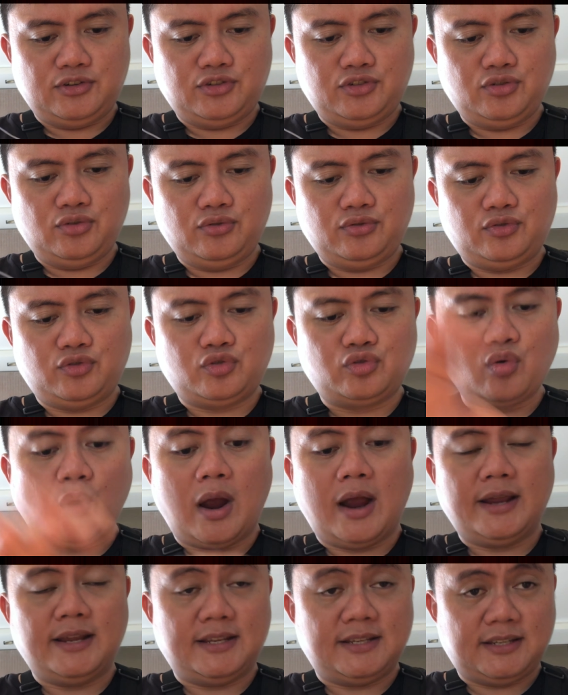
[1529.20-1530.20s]
to
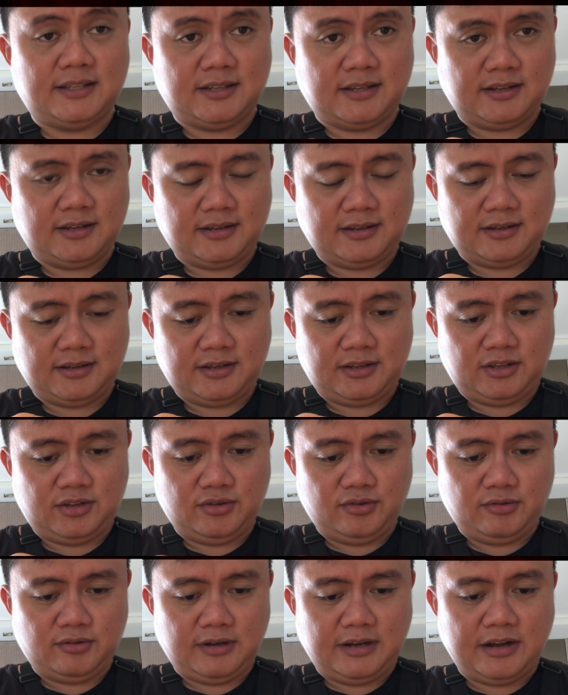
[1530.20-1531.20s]
twice
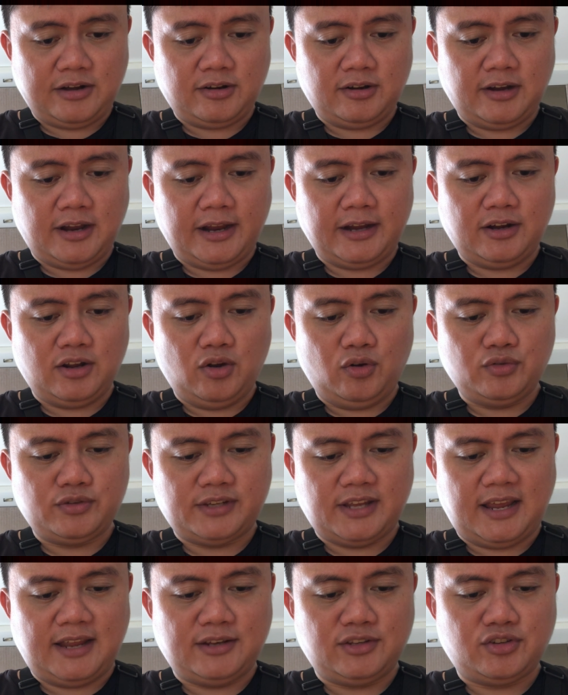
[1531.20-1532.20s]
your leader line goes
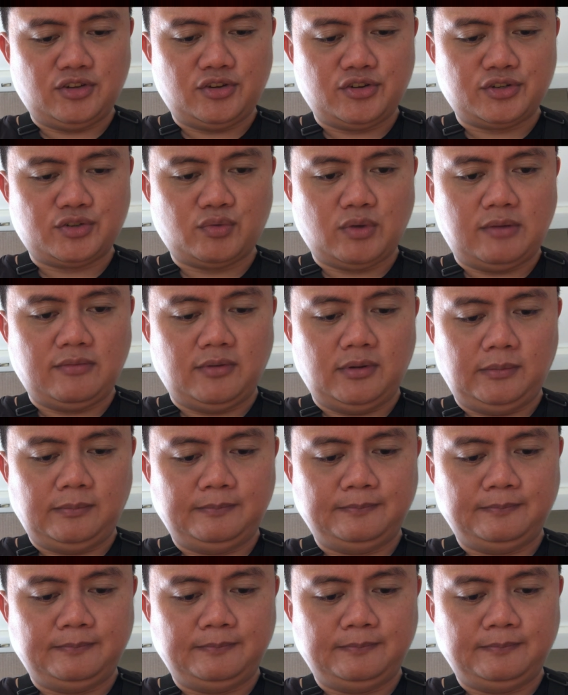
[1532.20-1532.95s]
into your swivel.